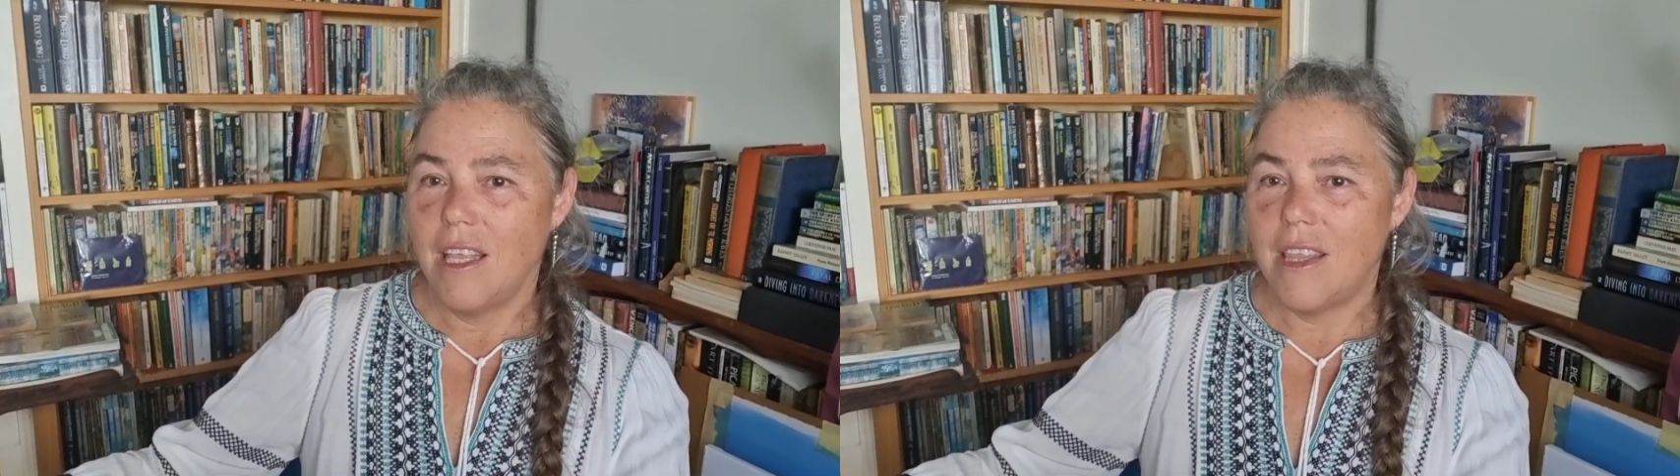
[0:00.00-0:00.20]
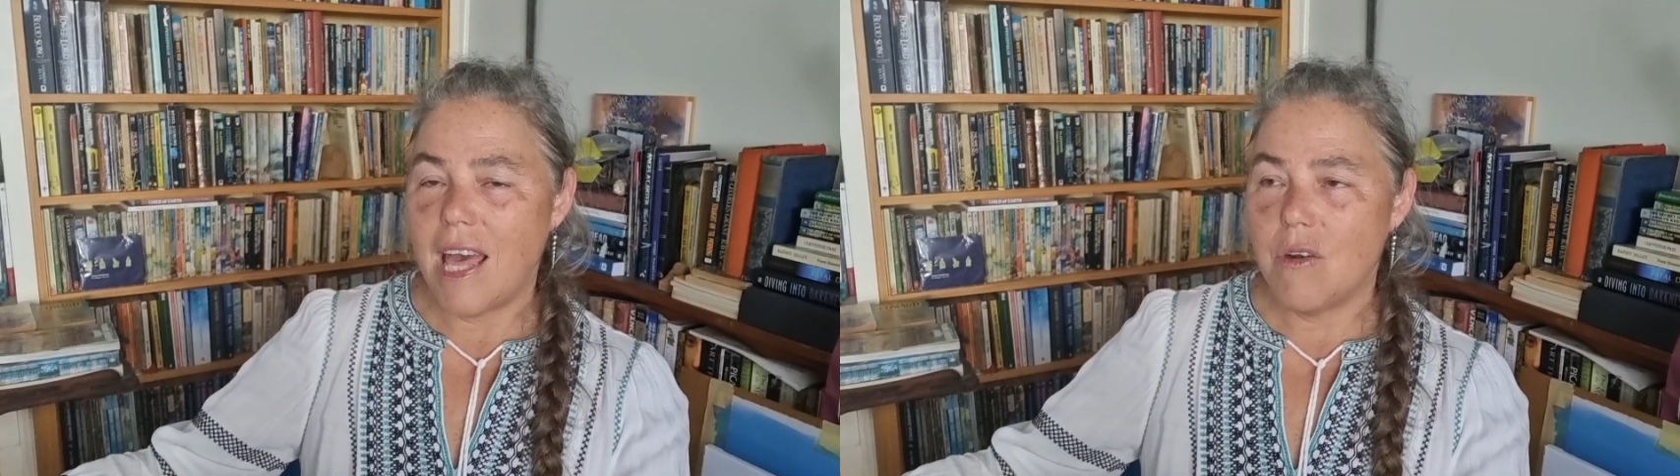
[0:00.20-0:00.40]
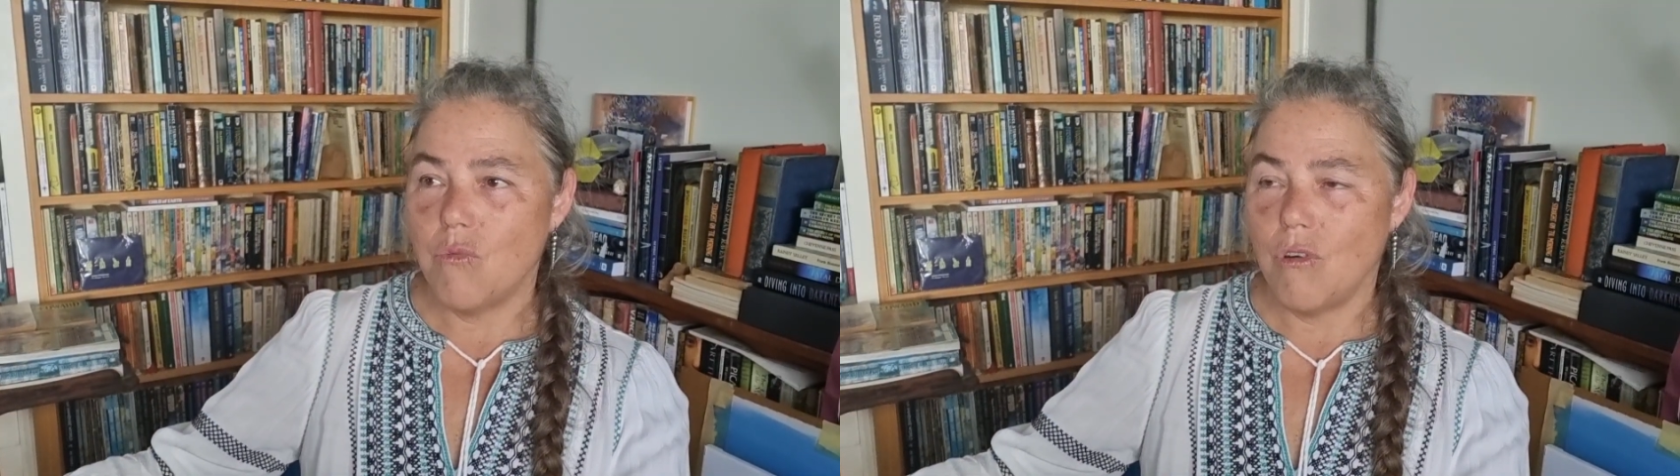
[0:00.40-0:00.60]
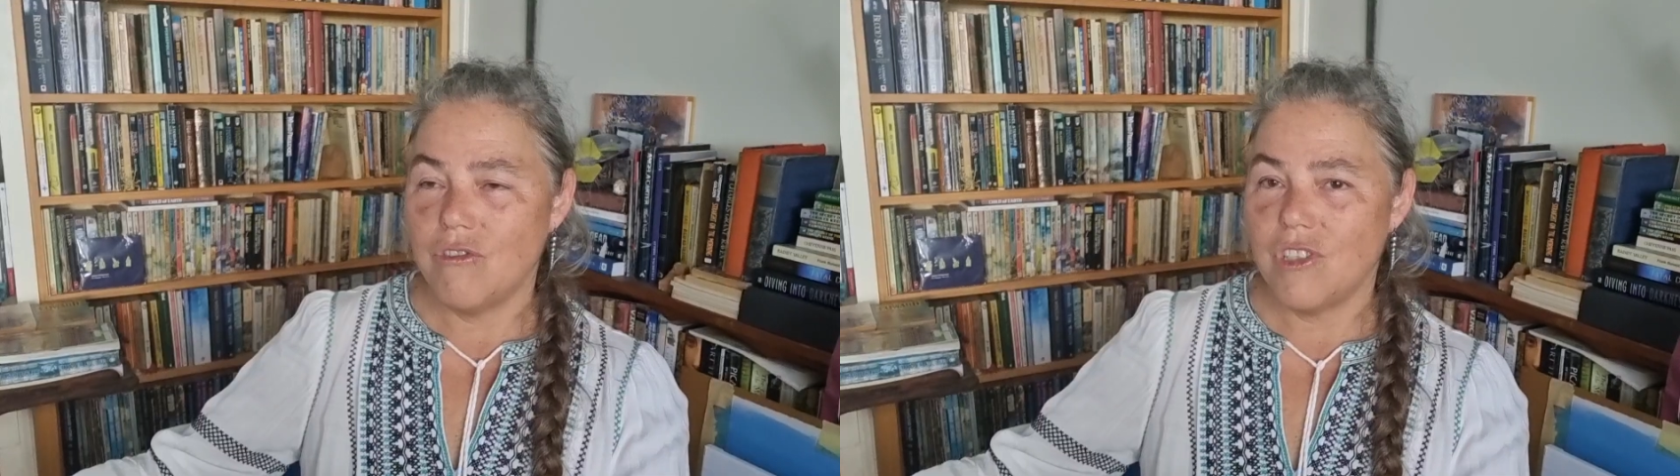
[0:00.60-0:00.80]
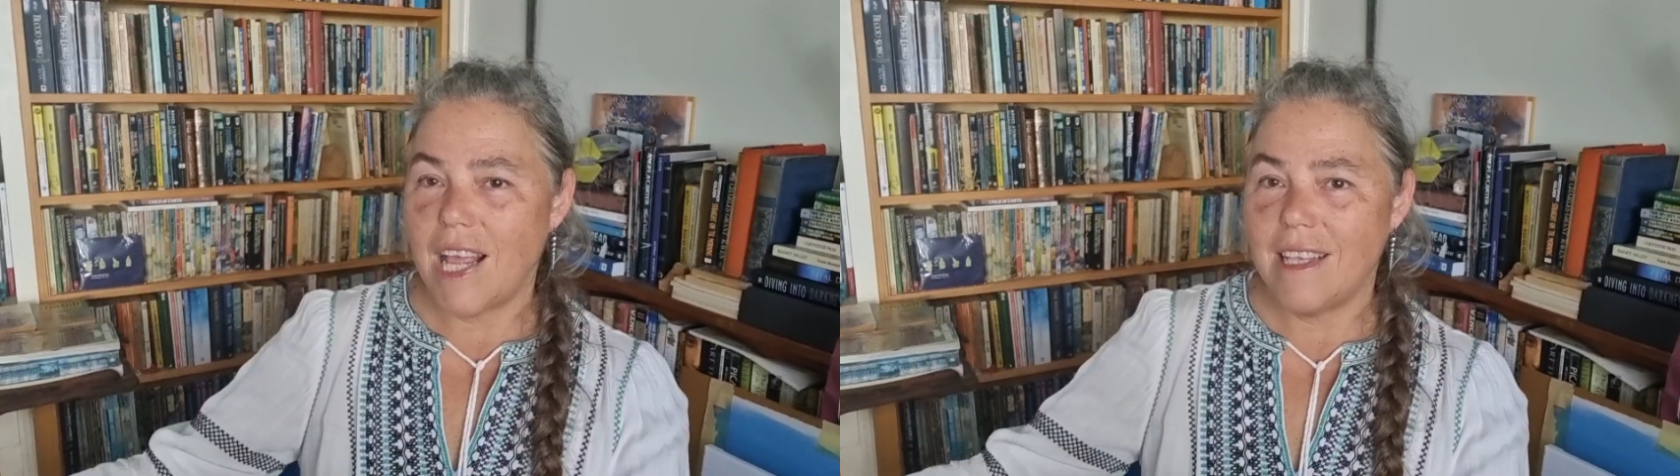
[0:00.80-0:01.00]
that
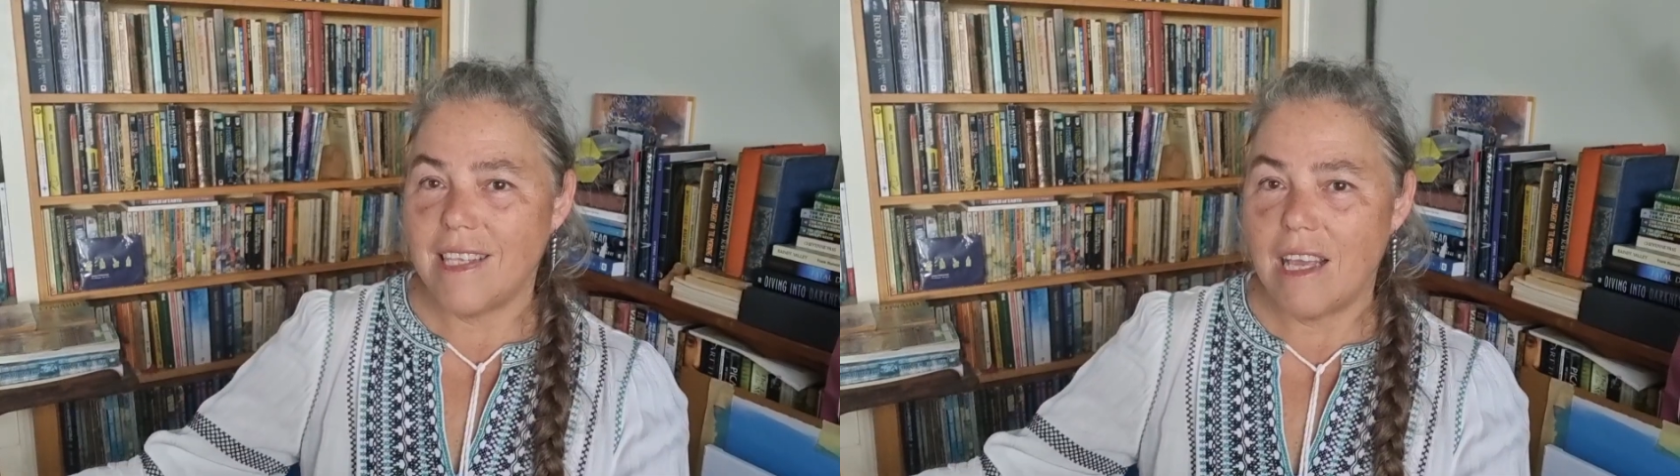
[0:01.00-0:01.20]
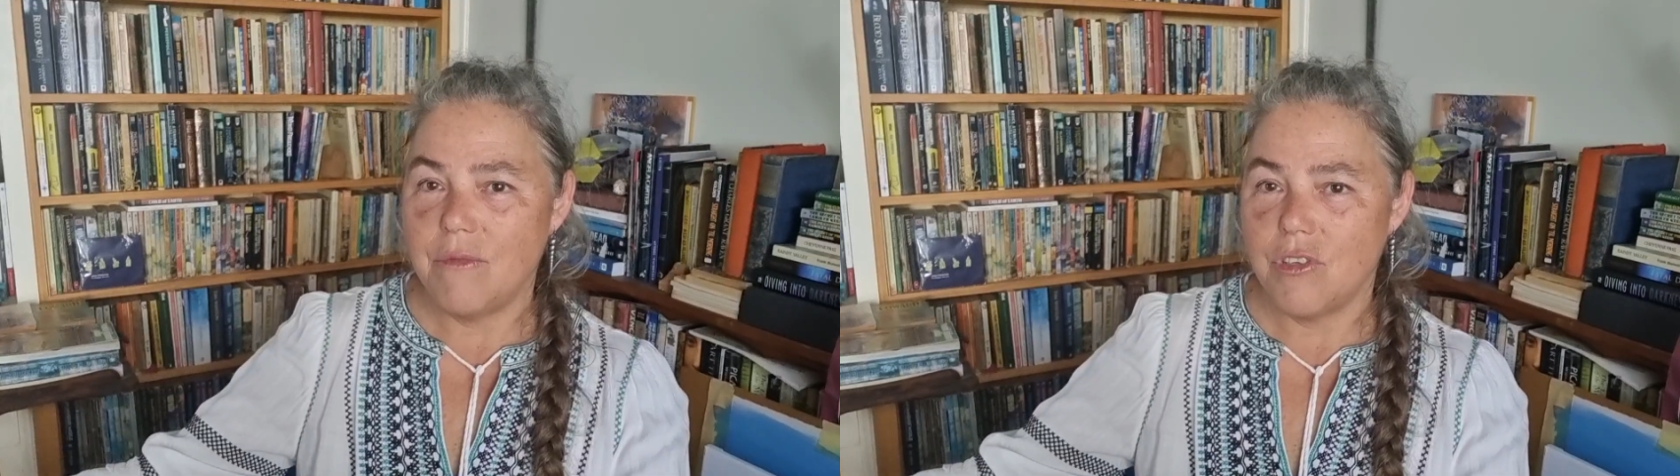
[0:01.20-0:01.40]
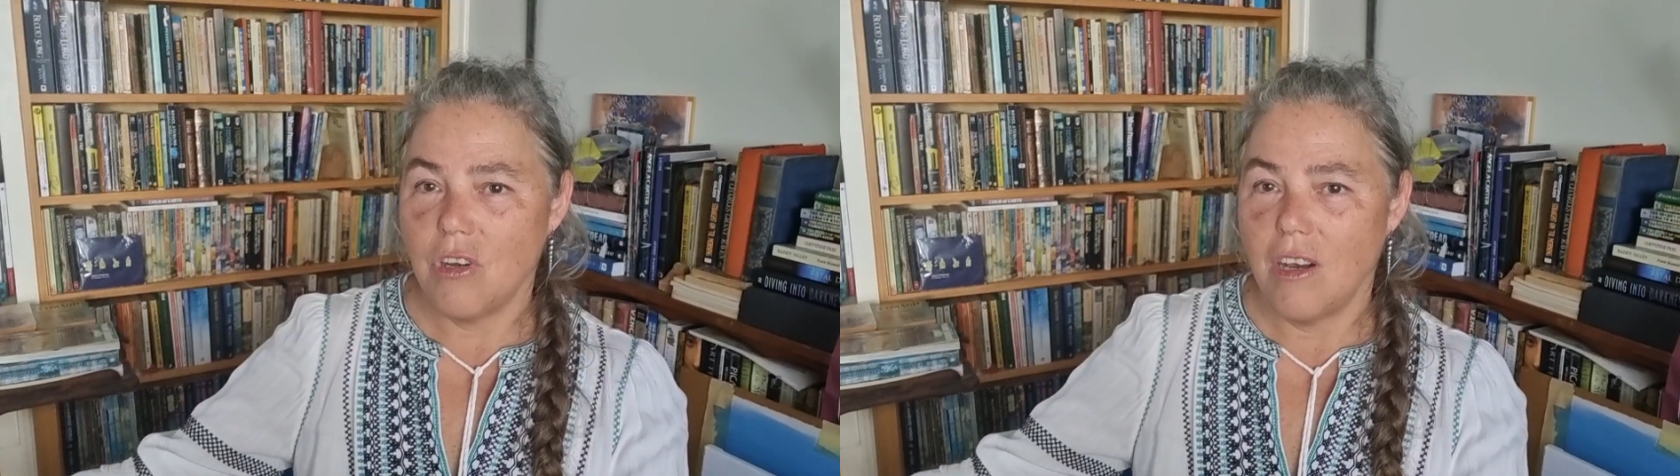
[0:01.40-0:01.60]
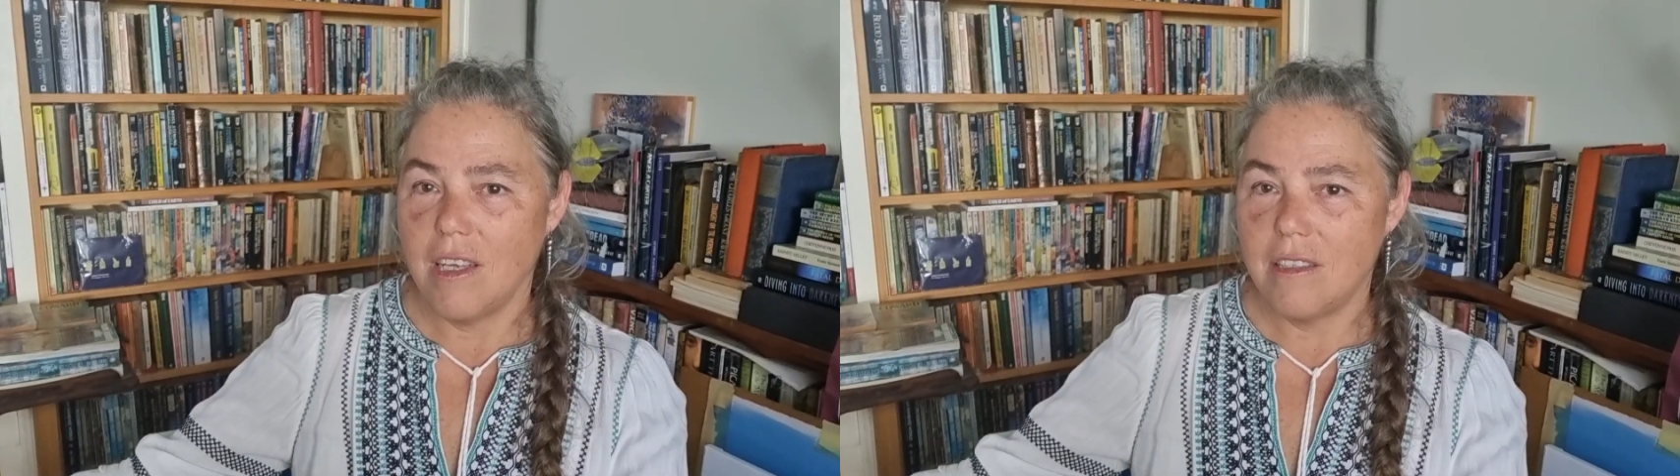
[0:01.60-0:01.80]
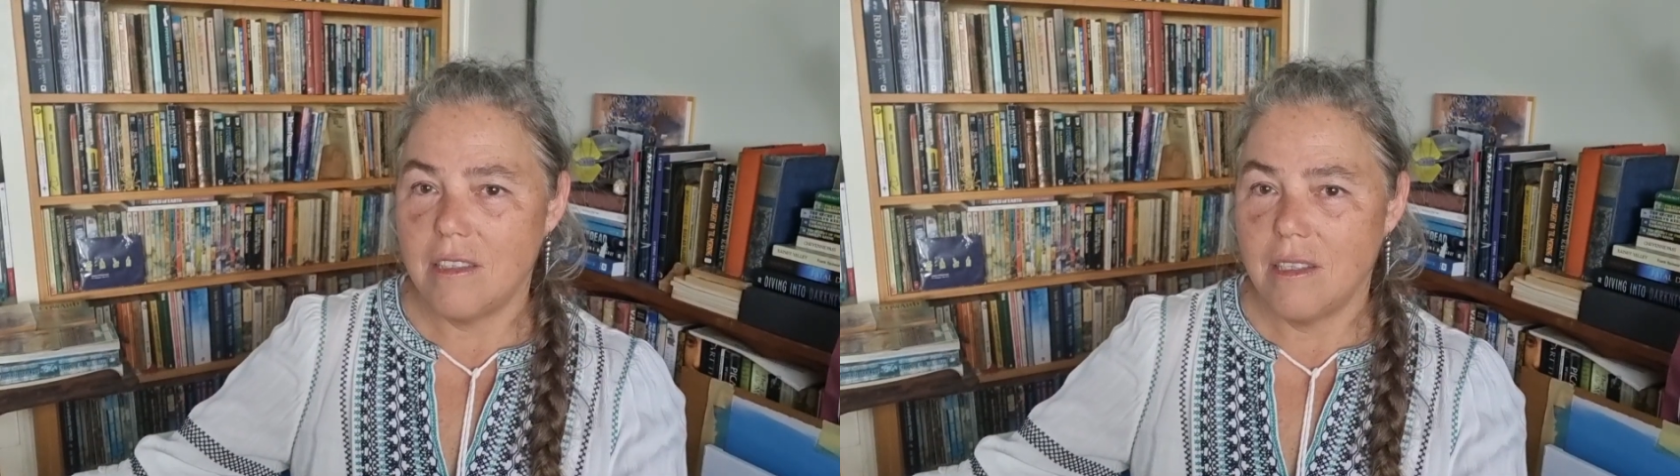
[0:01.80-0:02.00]
wasn't as
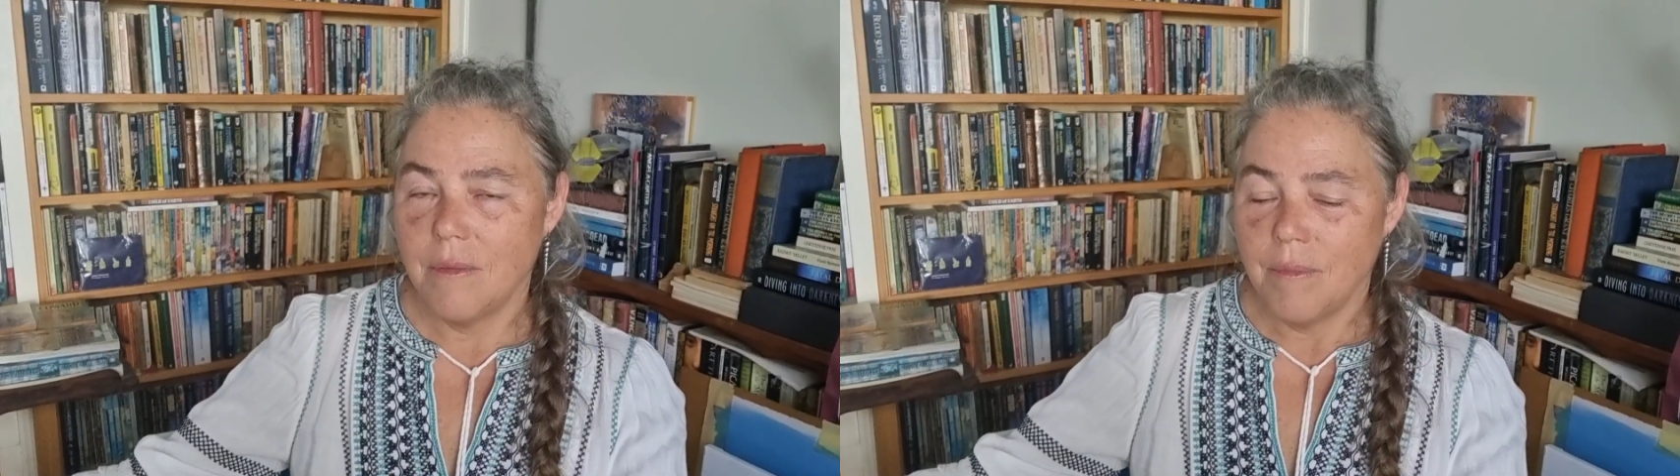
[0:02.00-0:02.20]
advertised.